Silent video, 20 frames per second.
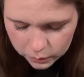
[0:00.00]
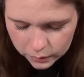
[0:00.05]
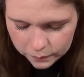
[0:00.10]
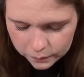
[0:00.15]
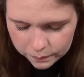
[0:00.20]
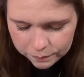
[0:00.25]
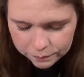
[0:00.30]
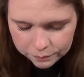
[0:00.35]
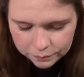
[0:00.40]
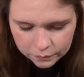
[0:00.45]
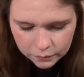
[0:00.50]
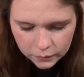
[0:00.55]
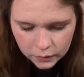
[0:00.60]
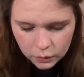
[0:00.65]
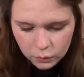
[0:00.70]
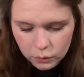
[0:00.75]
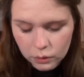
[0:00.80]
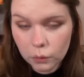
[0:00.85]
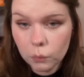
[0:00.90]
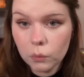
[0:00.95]
and
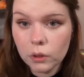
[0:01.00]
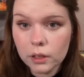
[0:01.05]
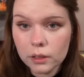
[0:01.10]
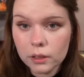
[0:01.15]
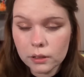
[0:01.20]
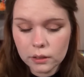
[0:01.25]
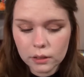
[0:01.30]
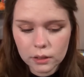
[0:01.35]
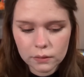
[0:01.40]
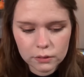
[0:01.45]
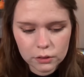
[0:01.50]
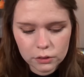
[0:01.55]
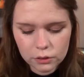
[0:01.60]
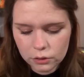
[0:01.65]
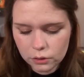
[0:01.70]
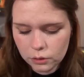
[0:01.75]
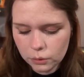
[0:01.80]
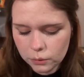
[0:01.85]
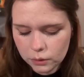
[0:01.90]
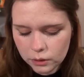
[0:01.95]
well, I wanted to give it
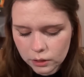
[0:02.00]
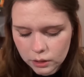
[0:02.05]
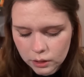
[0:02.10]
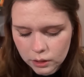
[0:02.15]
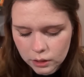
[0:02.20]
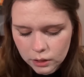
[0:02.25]
to you, and